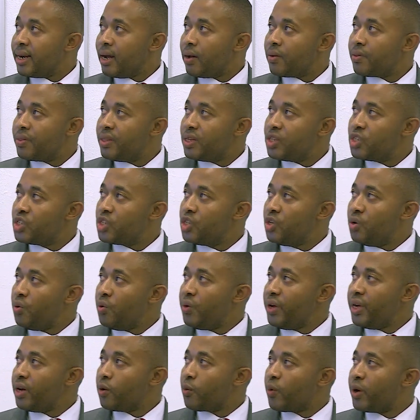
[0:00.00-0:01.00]
Now, this
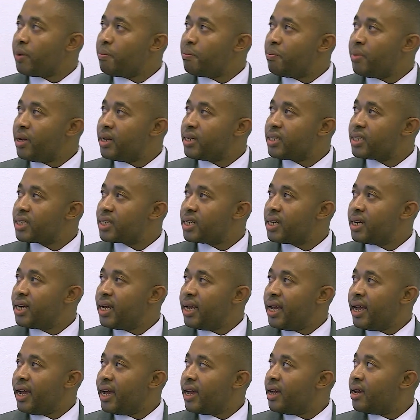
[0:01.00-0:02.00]
new equipment,
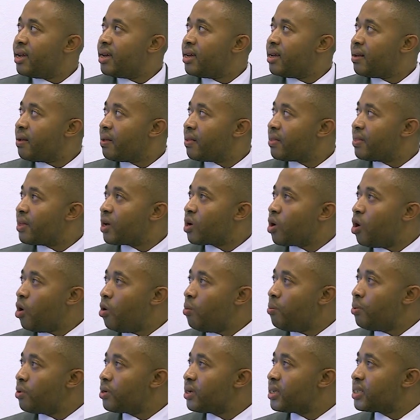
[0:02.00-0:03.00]
the
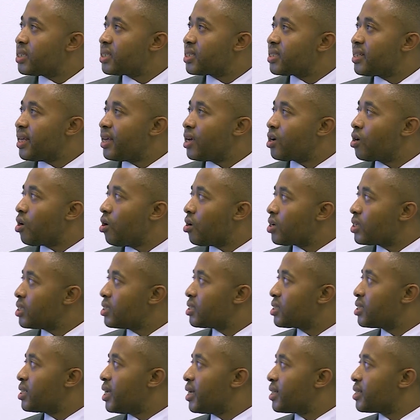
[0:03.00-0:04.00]
components, they
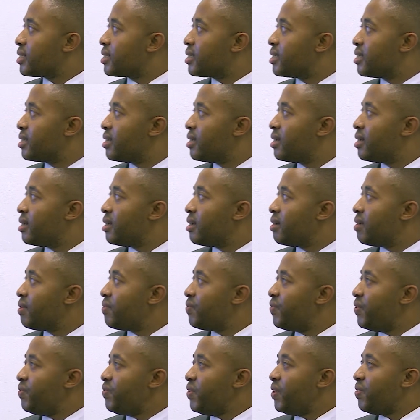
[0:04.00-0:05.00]
costed
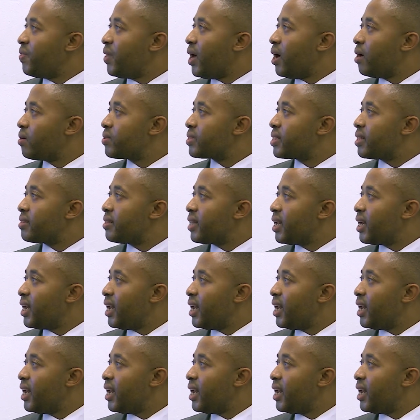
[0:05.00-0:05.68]
50,000.